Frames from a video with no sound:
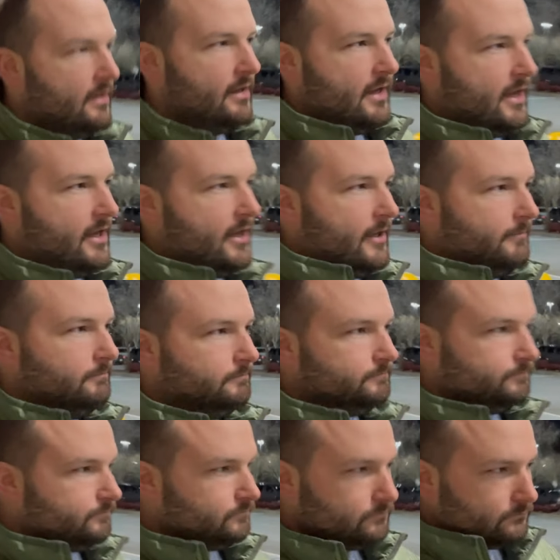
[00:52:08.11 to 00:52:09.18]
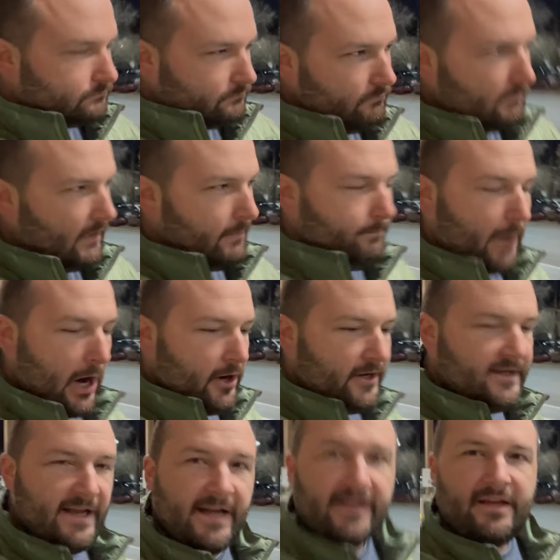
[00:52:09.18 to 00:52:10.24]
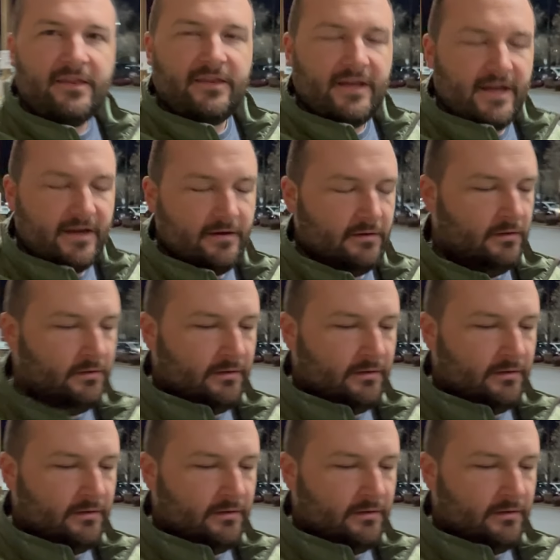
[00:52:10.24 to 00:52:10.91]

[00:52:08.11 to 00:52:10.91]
Um, barring anything